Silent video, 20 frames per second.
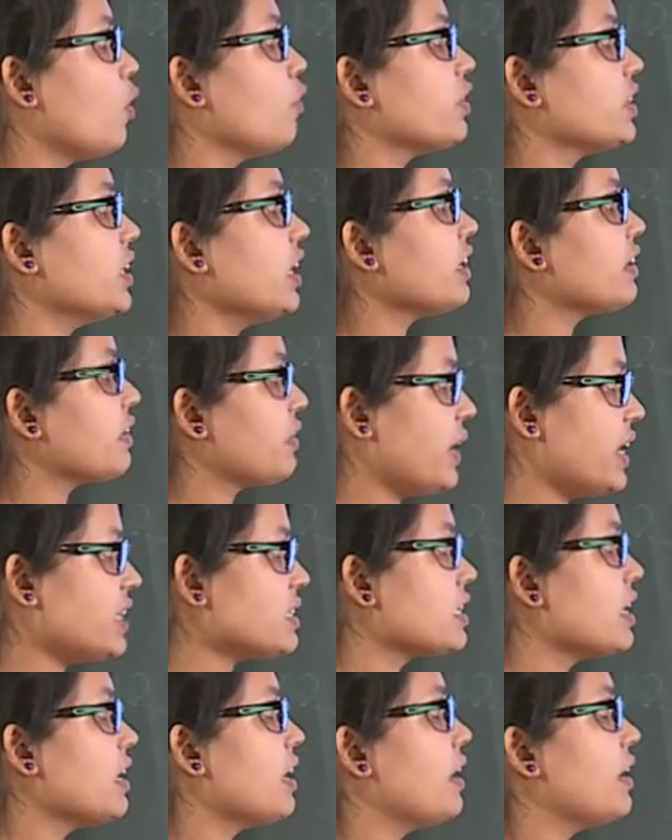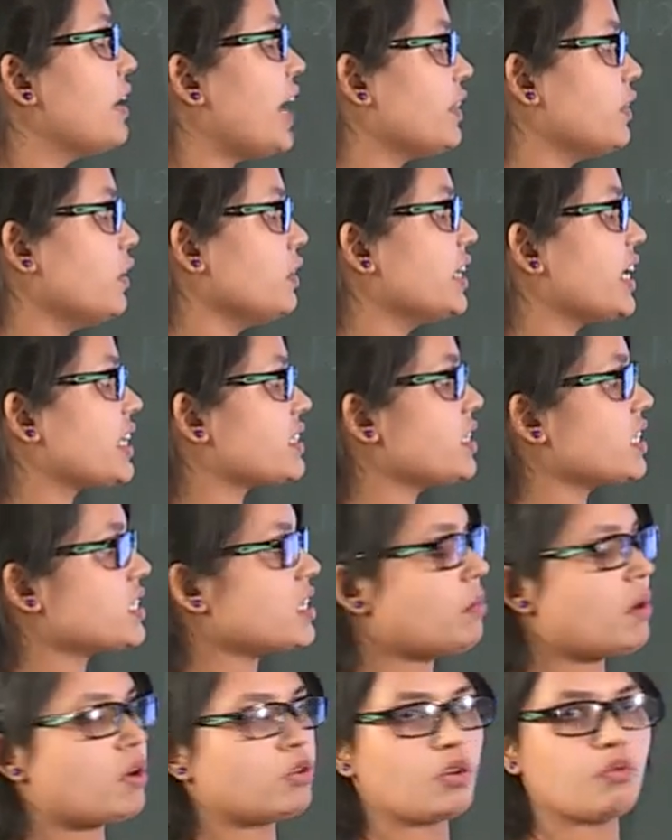over the crest, rather the excess
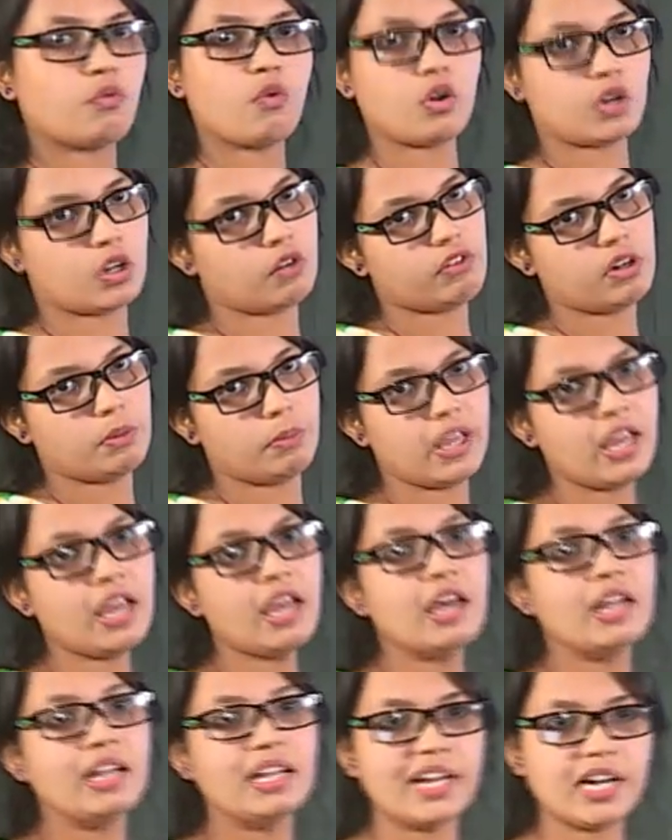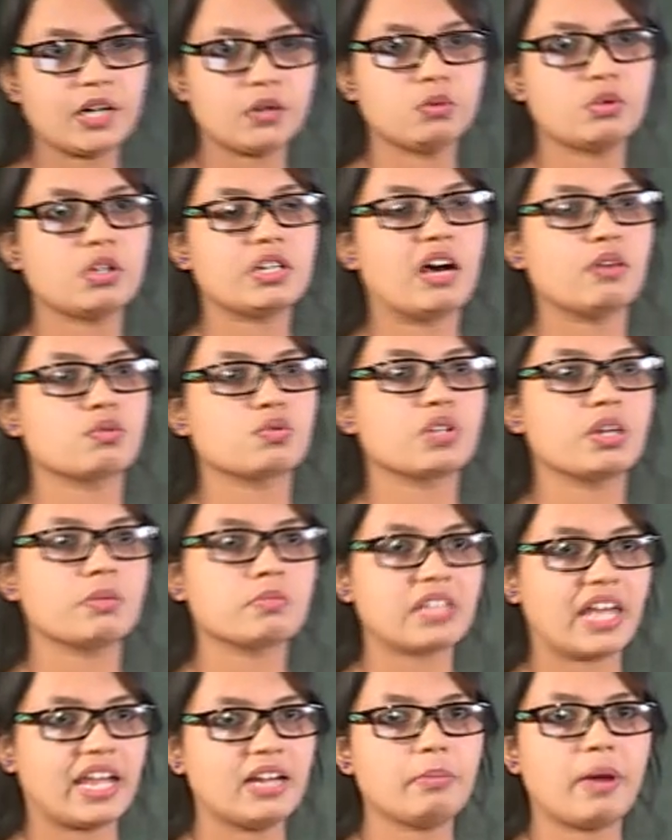amount of water will be led to the downstream
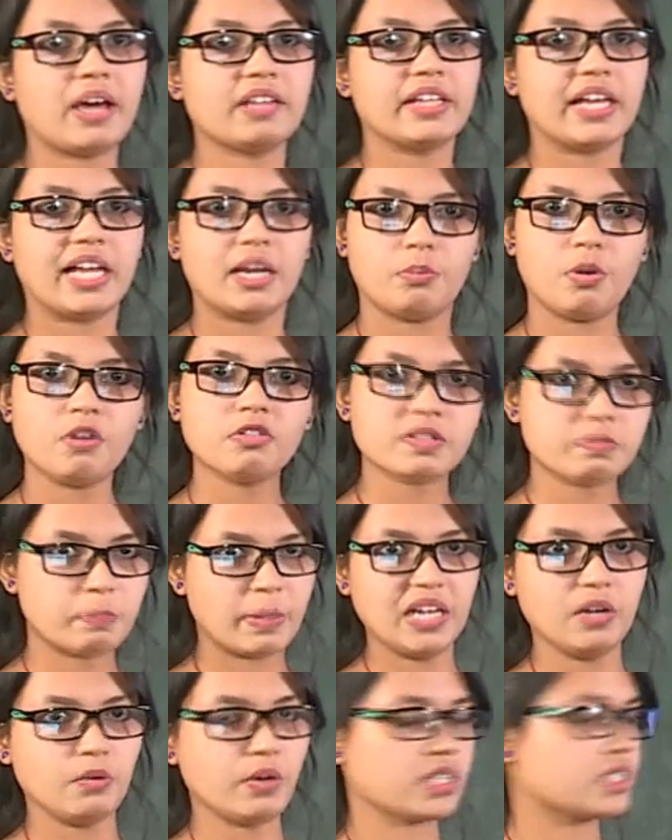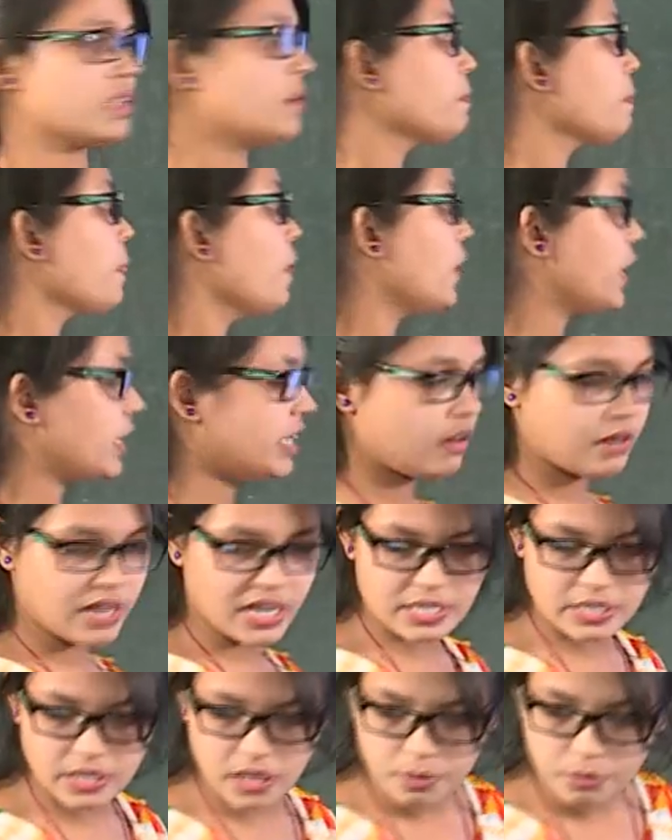side by the help of spillways. Okay, now
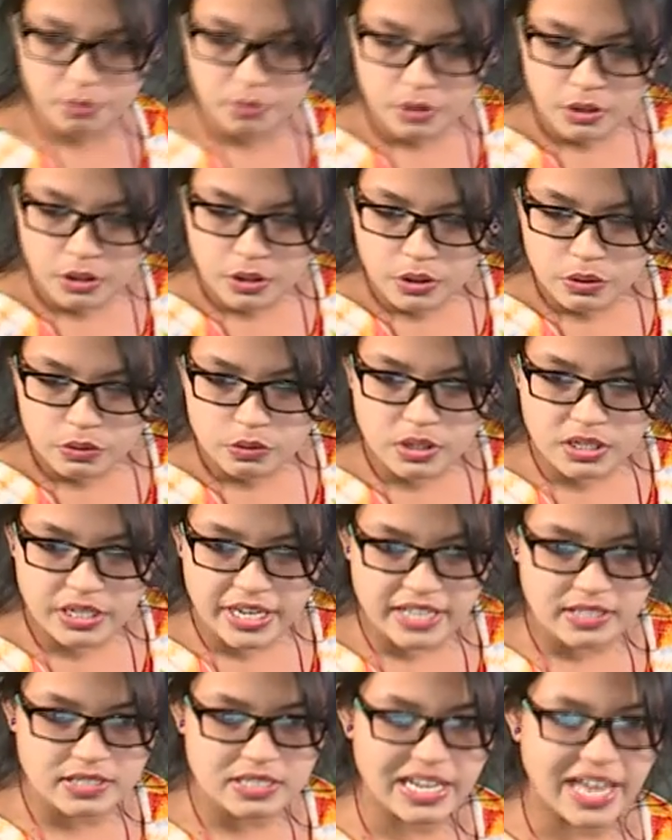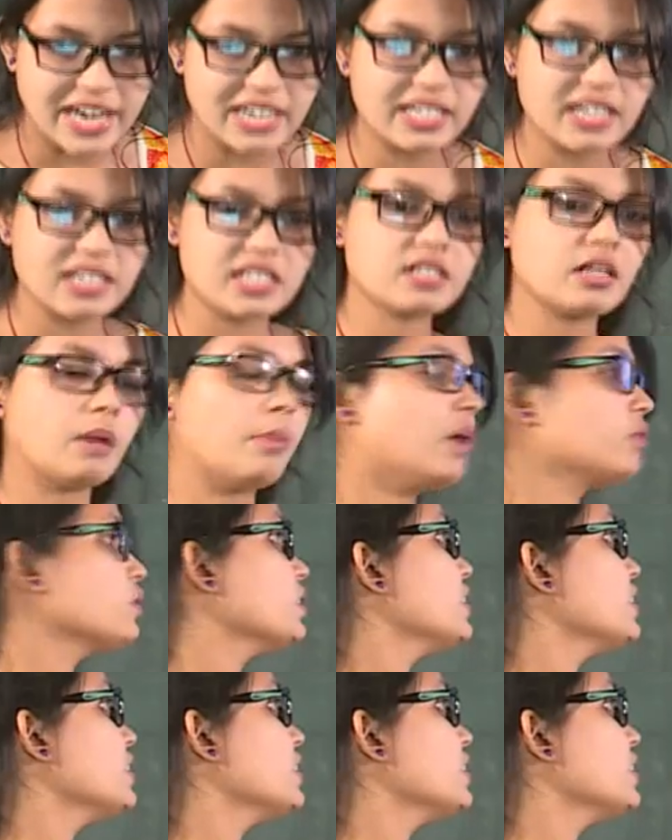let's come to the next slide, that is about the